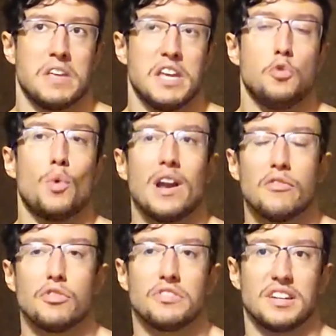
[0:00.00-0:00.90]

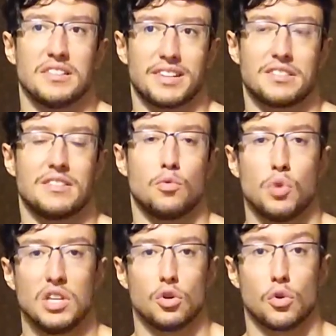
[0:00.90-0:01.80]
irrelevant intensity
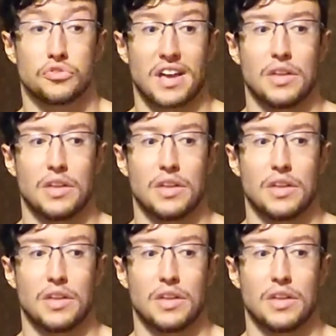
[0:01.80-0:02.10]
windows